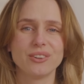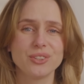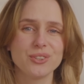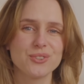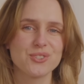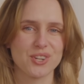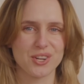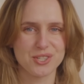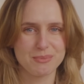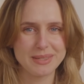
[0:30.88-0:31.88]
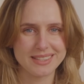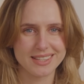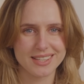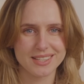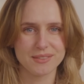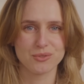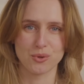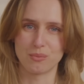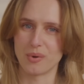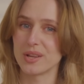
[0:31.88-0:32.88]
How to use ChatGPT
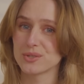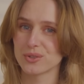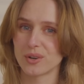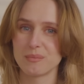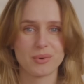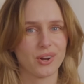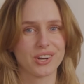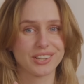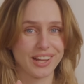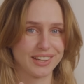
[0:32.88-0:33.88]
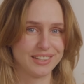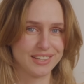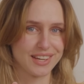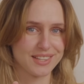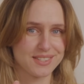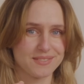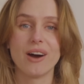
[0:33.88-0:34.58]
to brainstorm product ideas,